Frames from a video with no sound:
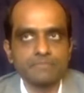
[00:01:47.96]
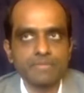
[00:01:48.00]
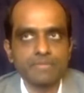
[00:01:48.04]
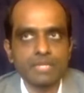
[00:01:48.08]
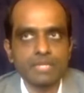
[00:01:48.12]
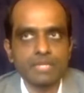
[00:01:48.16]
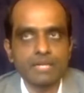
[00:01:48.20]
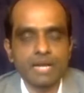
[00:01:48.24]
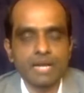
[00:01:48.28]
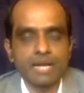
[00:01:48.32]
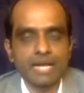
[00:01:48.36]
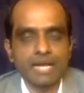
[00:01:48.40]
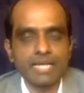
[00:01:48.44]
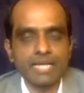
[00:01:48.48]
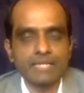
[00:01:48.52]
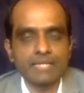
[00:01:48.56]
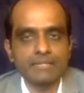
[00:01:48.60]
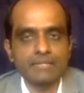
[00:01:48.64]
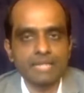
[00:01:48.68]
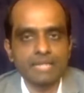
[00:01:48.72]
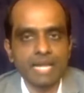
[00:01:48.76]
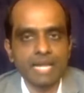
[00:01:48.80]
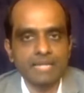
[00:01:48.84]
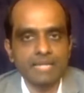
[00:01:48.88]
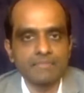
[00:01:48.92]
I
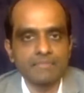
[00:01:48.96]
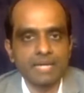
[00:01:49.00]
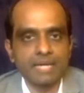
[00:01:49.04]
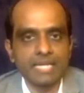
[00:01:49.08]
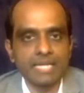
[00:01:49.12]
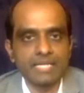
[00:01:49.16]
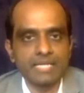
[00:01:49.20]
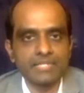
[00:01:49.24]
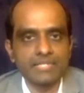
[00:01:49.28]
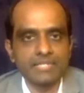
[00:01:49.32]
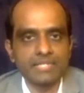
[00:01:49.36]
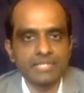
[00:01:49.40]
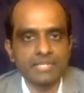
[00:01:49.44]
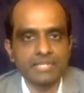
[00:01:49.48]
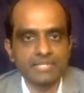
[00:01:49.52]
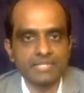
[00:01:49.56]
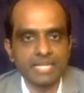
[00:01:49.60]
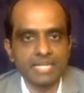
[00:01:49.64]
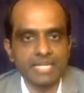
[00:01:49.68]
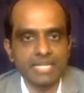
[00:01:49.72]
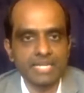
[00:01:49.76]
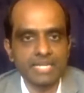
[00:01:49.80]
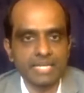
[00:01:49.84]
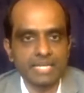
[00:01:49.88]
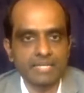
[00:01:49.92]
had my initial
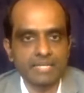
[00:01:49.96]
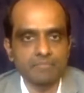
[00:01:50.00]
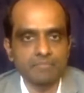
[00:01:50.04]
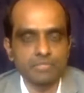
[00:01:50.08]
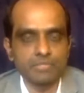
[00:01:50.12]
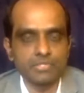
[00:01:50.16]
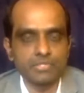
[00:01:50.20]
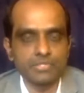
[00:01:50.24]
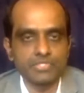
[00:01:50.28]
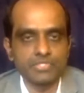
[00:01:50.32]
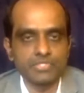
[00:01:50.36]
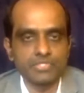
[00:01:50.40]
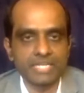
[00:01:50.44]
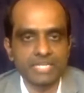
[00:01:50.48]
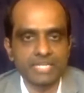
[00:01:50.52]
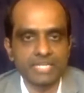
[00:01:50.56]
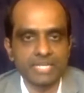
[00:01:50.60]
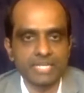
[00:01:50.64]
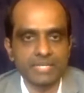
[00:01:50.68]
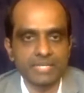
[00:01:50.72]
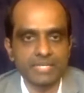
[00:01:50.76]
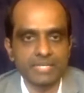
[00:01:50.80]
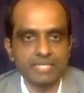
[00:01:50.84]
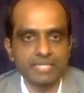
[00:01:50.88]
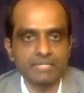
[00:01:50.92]
training in Puducherry,
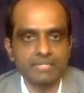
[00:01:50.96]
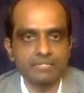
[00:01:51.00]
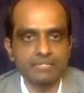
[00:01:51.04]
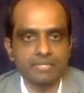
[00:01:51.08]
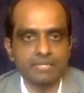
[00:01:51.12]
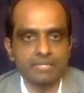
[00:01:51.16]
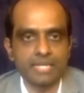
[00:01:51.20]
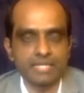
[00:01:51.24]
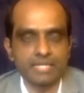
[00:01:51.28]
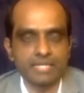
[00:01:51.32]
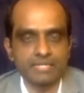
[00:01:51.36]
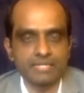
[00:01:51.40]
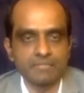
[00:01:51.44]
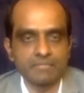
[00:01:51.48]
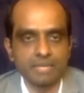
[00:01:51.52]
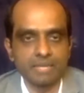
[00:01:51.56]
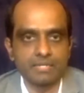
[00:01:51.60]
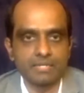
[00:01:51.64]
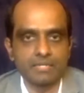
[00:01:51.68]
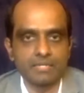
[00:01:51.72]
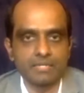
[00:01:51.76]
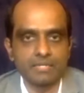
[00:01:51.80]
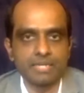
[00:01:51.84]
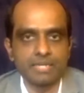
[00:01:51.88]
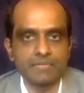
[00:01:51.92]
India. I did
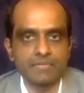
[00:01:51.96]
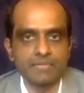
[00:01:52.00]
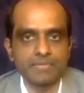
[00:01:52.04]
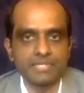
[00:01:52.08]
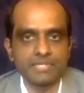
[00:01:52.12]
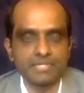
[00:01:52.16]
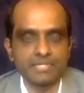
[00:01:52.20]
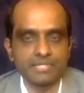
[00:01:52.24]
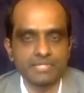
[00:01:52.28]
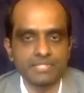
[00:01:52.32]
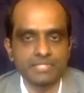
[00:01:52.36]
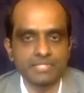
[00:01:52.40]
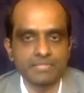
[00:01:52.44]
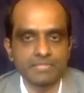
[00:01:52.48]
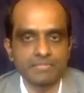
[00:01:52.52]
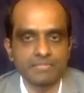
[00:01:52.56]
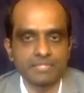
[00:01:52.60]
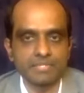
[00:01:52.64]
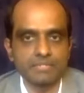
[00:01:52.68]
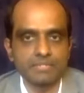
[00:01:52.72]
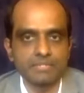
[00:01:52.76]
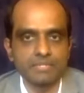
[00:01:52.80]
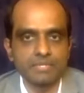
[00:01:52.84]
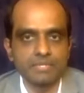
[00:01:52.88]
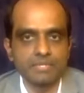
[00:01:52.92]
my MBBS in JIPMER,
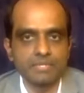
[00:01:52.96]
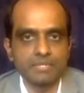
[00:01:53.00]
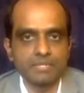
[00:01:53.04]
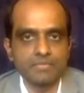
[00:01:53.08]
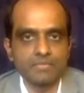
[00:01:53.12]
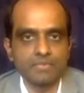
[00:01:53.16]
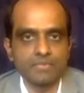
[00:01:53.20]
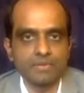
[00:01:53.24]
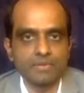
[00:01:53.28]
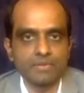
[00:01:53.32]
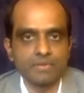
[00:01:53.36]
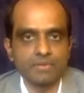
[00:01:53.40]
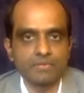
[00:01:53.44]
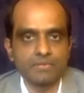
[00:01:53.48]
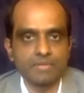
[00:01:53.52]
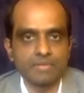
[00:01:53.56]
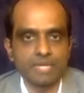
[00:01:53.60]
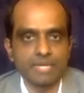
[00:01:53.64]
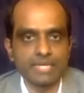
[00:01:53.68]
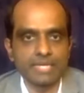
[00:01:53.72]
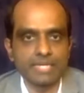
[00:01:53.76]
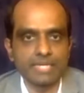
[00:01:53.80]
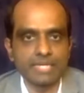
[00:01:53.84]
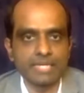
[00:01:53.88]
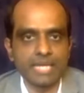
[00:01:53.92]
followed
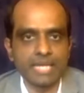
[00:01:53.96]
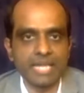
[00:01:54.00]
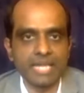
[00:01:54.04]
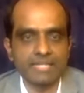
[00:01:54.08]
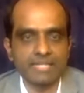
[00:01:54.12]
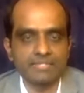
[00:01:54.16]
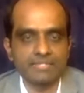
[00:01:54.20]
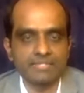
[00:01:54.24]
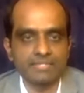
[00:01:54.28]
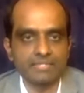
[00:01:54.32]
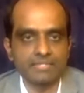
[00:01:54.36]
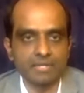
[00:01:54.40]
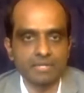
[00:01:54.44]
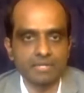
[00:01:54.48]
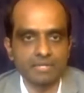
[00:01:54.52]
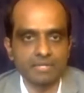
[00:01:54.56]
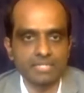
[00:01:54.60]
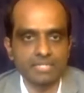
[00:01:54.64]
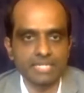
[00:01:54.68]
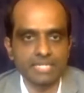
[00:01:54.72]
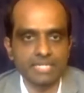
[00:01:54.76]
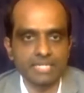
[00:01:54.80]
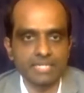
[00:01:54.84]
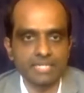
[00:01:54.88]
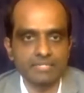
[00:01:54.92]
by
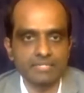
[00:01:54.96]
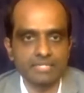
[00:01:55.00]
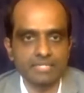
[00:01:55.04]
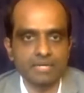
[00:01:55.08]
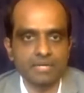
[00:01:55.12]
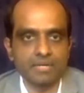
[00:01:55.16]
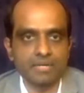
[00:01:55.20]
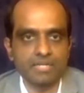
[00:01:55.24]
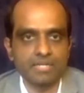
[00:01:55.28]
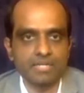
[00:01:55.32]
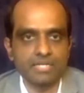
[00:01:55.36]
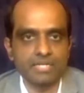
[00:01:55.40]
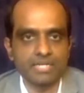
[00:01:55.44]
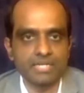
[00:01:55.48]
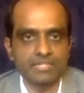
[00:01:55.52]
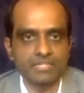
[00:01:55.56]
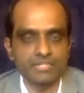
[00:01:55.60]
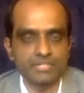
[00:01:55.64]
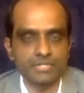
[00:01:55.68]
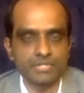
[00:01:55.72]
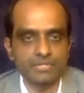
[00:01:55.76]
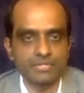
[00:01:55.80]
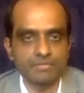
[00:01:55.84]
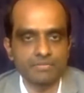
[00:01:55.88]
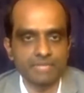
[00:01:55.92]
anesthesiology at the All India
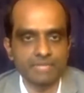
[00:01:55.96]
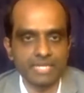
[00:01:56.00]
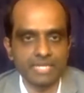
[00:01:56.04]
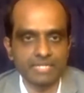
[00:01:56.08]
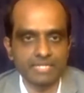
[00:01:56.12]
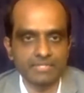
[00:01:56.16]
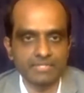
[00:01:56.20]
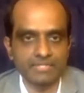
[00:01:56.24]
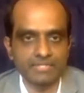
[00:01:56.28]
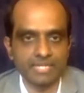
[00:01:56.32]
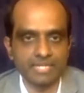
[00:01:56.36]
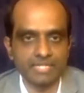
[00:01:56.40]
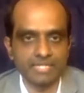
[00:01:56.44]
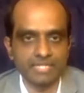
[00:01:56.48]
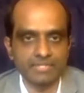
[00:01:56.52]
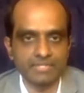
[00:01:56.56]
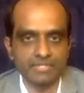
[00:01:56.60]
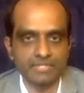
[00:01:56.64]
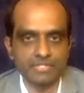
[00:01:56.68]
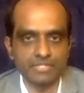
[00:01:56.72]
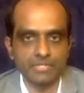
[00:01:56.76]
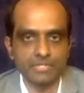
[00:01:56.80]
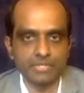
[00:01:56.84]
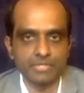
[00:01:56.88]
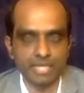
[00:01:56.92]
Institute of Medical
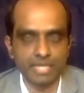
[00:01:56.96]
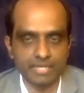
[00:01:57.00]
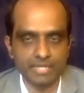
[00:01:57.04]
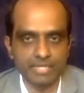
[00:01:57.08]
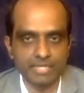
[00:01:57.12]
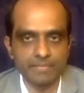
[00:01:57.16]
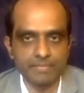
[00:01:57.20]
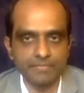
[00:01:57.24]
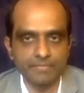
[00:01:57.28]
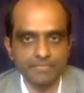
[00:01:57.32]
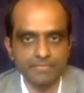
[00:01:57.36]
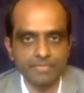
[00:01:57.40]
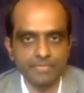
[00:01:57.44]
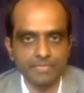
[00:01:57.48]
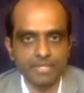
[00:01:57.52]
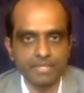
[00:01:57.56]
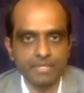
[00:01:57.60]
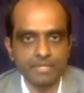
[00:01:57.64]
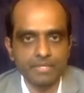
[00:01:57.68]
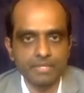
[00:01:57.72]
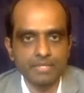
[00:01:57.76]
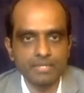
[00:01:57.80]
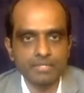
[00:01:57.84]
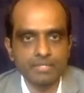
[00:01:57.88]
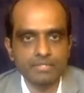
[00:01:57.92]
Sciences, New Delhi.
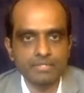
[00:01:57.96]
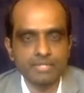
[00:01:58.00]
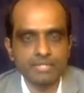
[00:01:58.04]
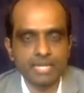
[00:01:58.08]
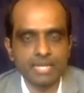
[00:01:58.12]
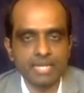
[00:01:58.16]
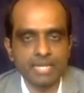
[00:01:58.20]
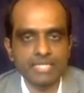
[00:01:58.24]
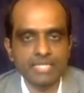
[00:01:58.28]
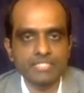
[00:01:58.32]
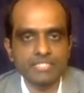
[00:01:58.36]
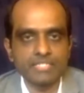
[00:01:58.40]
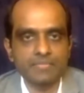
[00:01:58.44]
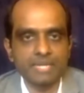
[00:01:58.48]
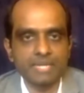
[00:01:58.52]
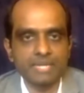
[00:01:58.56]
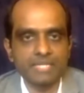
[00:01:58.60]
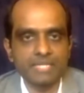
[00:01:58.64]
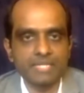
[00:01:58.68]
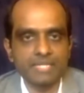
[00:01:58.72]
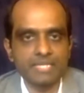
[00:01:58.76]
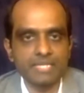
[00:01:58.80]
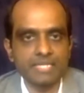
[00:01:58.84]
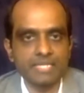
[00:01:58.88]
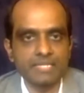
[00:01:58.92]
Then I
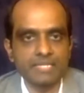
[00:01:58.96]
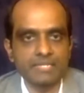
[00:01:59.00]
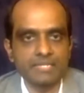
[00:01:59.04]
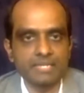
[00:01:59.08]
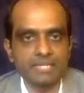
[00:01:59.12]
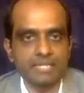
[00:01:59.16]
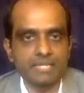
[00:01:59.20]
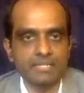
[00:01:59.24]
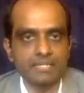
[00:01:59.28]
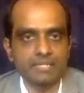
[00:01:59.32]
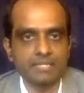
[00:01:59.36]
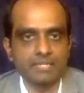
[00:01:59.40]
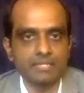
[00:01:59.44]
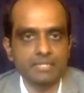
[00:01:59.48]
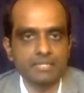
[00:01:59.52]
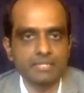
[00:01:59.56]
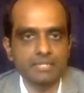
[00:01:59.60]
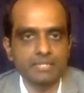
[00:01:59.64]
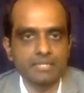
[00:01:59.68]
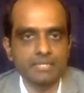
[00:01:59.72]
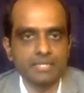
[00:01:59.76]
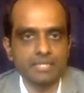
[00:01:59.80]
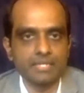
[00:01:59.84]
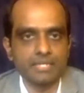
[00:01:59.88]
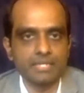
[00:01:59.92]
spent a year in
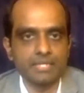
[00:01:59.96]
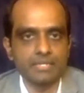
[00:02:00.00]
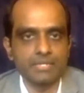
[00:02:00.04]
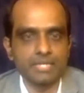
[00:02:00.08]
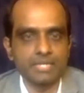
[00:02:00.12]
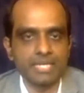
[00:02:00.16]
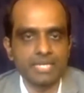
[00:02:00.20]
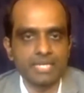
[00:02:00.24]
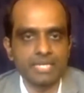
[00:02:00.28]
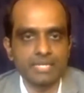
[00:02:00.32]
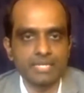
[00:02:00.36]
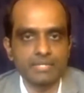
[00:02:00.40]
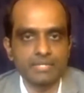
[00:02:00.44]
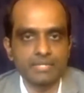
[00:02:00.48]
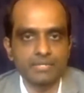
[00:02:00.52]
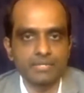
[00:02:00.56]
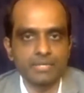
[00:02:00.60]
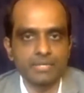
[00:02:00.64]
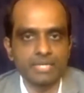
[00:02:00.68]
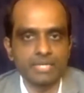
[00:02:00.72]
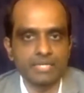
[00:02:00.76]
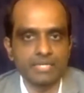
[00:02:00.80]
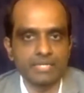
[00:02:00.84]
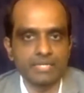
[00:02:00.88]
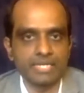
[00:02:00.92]
UK
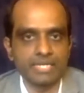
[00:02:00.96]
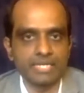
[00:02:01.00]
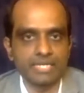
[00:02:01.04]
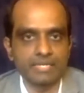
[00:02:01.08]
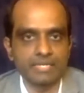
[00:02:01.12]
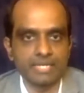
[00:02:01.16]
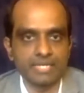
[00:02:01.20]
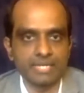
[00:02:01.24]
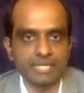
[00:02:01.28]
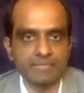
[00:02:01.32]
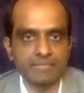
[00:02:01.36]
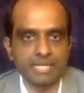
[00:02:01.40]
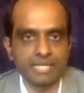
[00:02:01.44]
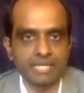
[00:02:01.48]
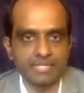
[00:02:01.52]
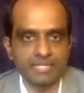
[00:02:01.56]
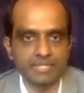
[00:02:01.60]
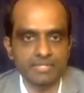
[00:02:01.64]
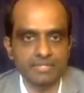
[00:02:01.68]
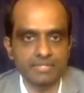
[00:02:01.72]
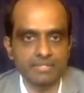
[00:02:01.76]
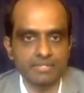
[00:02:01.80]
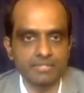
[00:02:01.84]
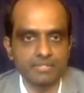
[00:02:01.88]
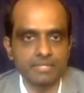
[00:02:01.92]
doing critical care
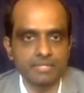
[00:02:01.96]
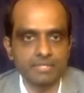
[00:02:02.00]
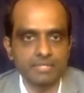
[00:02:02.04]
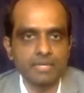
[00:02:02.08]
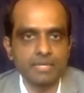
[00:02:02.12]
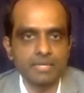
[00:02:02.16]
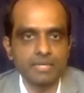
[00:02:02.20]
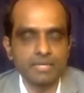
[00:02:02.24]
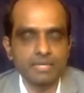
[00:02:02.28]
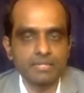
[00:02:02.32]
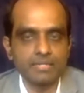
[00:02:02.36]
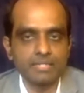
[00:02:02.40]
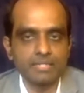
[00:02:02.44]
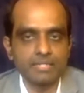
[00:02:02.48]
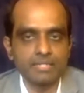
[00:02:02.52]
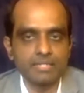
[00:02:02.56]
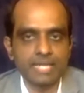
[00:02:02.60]
medicine. Then I